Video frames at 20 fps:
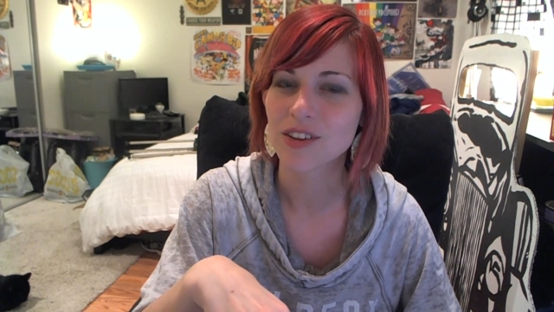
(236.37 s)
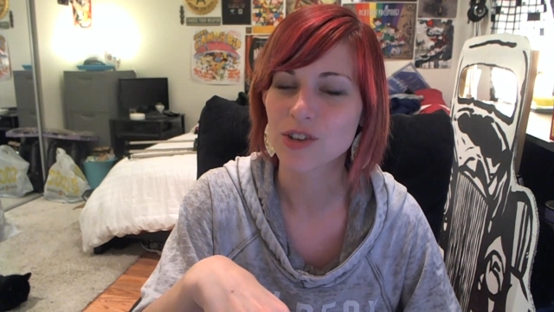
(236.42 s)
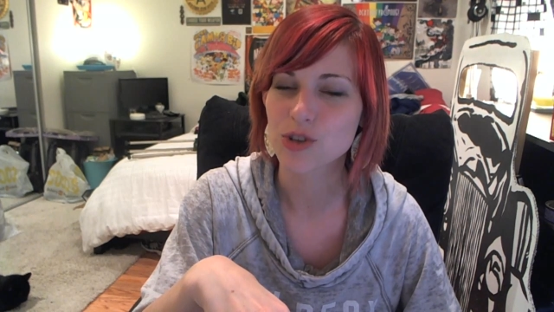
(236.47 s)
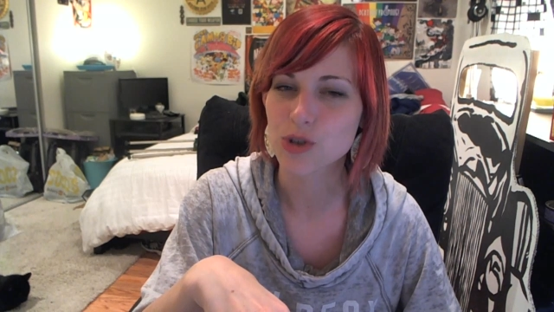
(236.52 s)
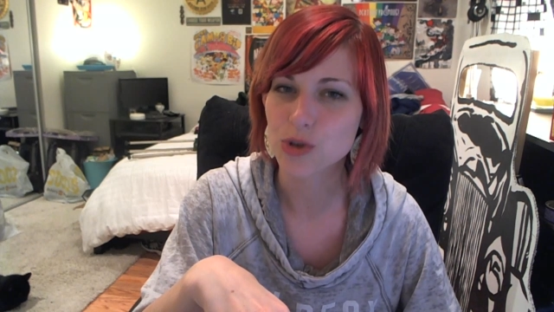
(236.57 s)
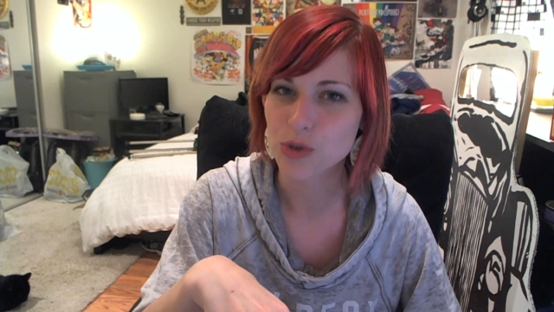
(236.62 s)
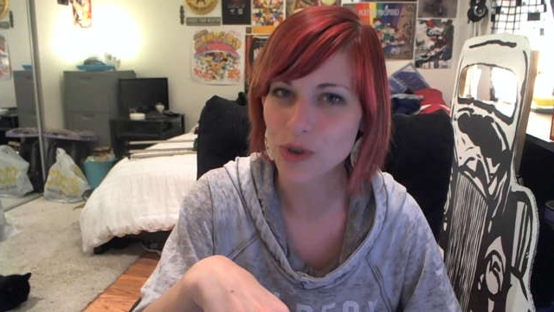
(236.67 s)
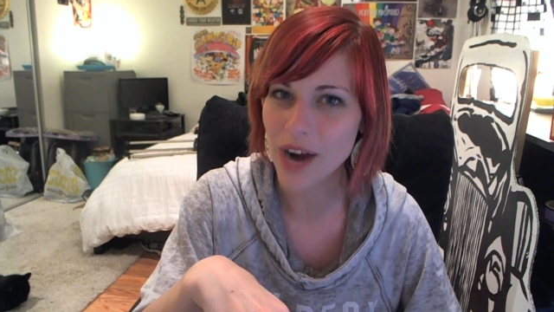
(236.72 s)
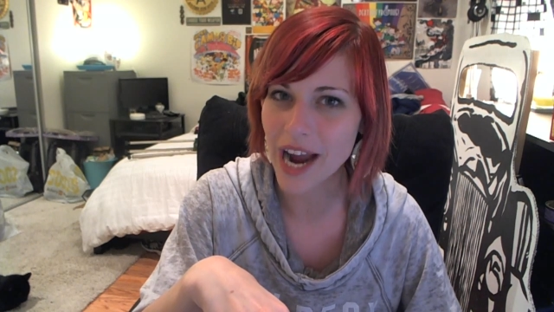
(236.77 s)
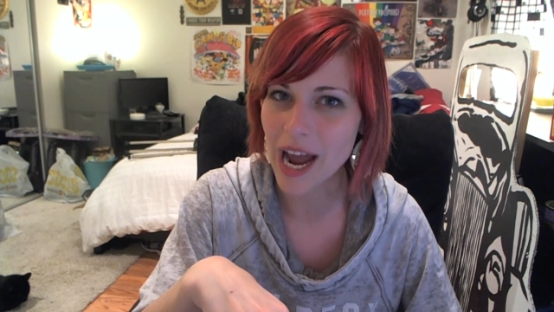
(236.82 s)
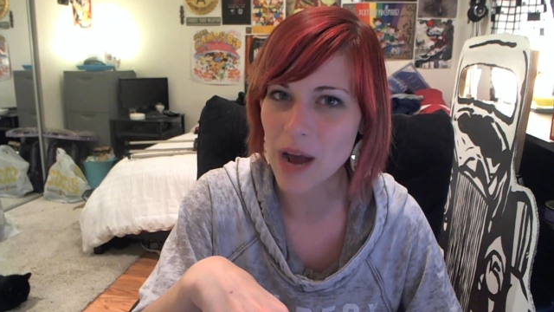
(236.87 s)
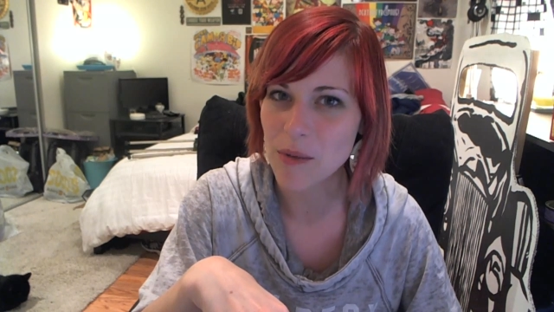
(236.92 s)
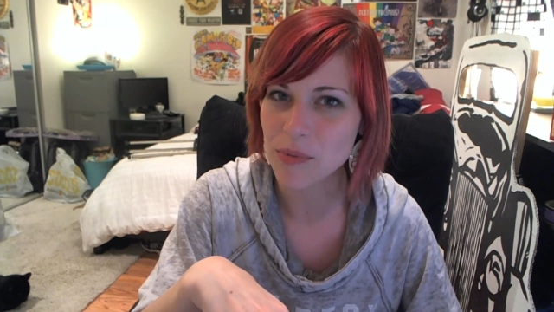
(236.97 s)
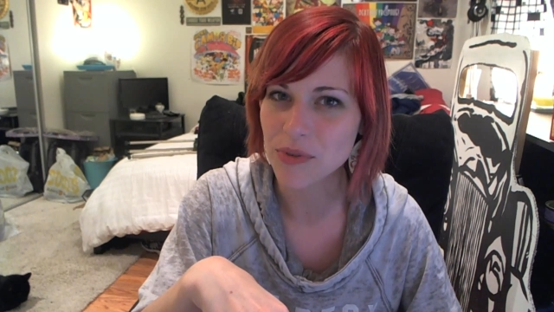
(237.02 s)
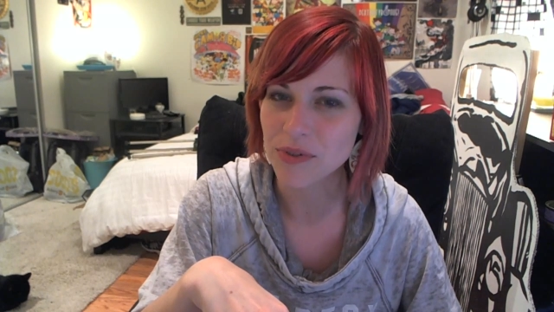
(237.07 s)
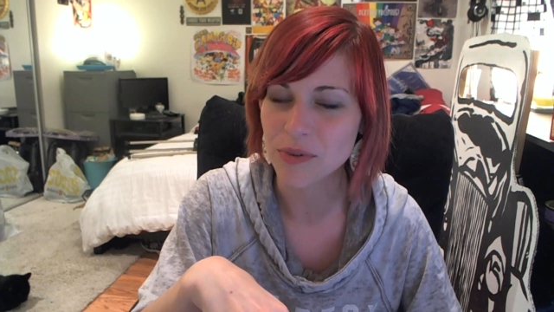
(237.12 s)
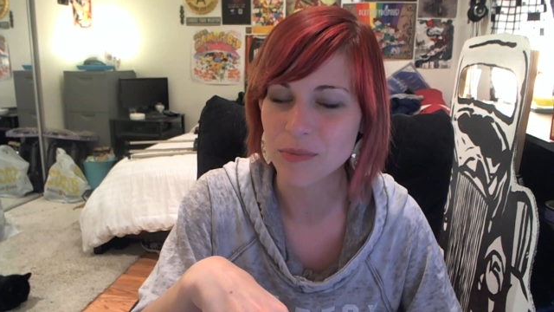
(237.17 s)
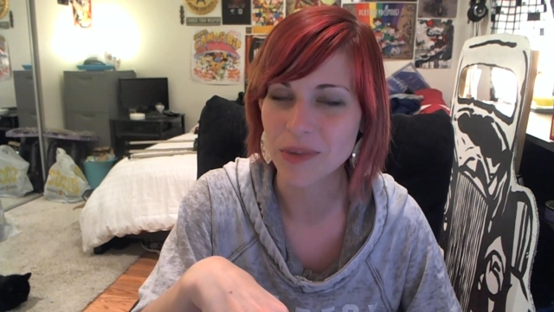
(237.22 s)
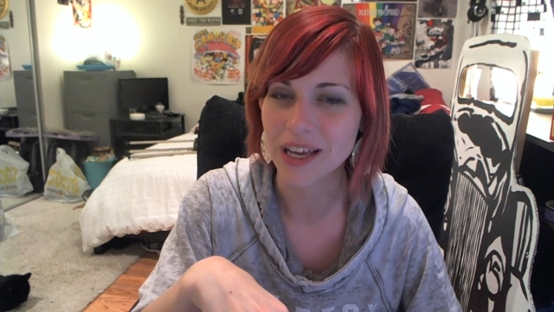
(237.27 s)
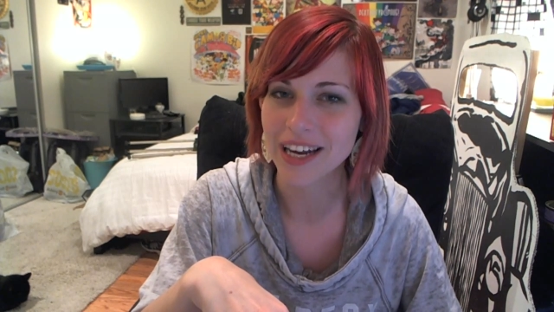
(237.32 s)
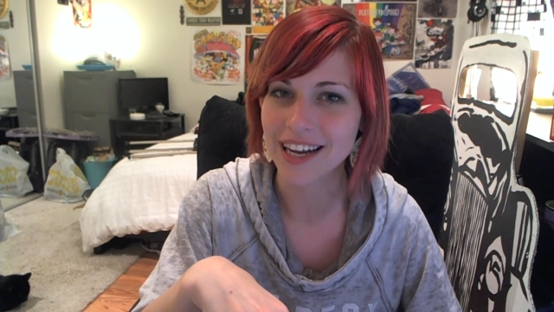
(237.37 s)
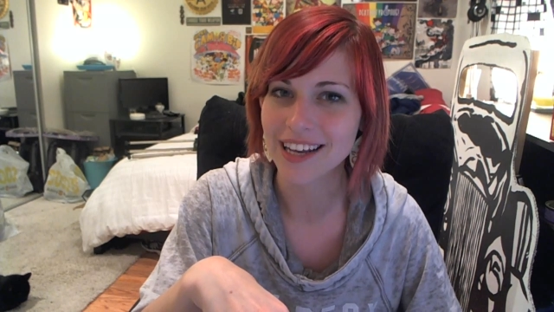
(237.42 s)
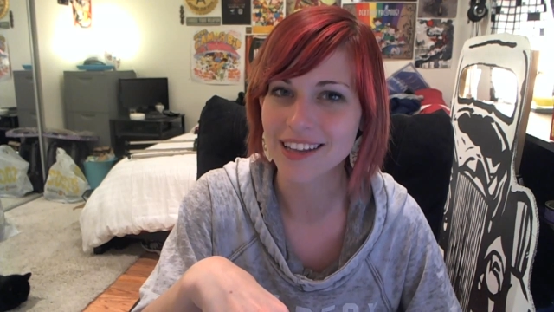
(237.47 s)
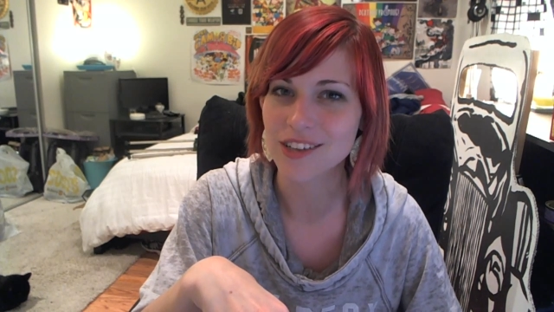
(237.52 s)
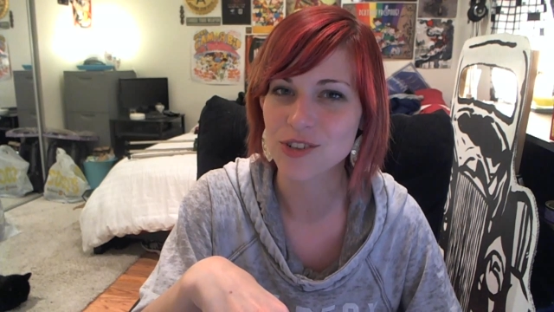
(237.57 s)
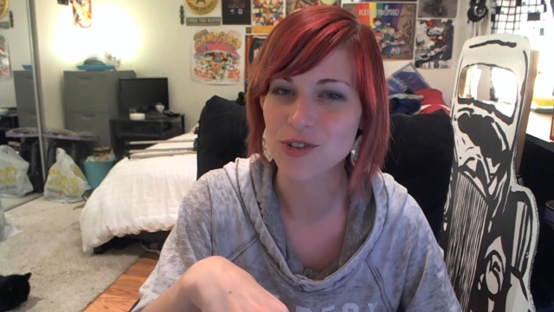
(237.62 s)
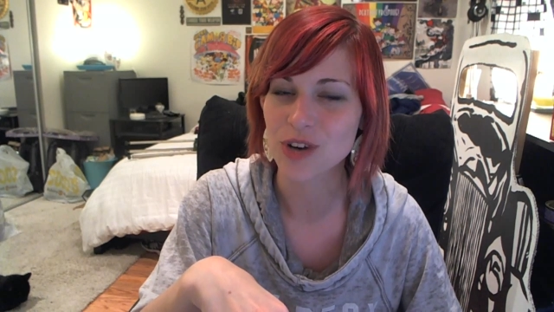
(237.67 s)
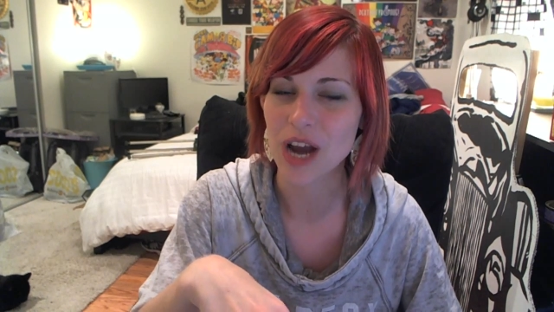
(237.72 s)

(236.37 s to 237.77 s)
the tramp from Lady and the